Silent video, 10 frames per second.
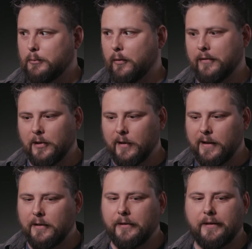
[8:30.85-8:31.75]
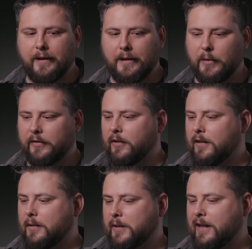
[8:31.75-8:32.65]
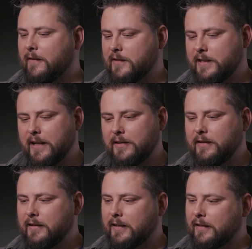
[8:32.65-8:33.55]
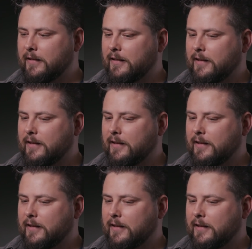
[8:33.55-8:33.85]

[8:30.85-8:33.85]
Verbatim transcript: portfolios, and we struck up a conversation, and